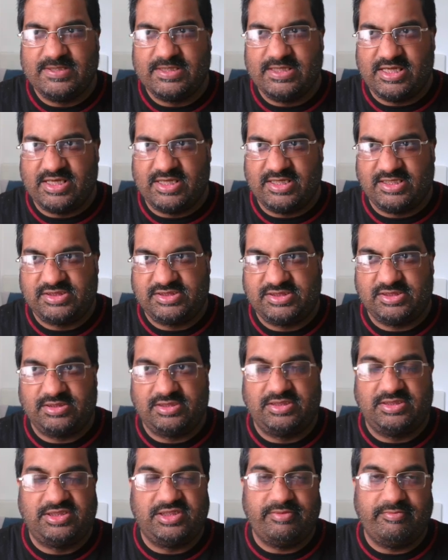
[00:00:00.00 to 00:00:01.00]
And
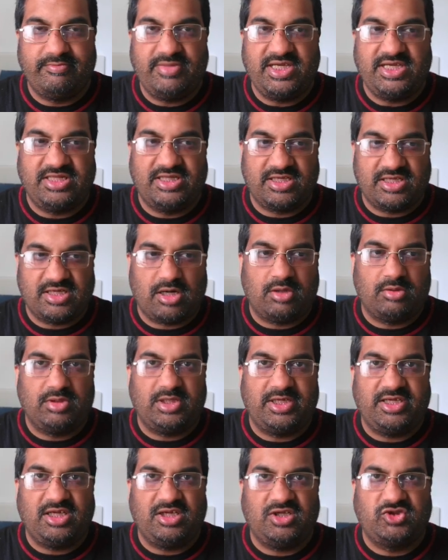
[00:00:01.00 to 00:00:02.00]
to me, the only
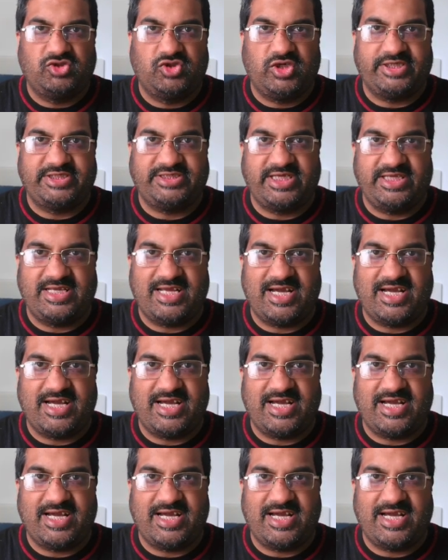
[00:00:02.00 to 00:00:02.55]
interesting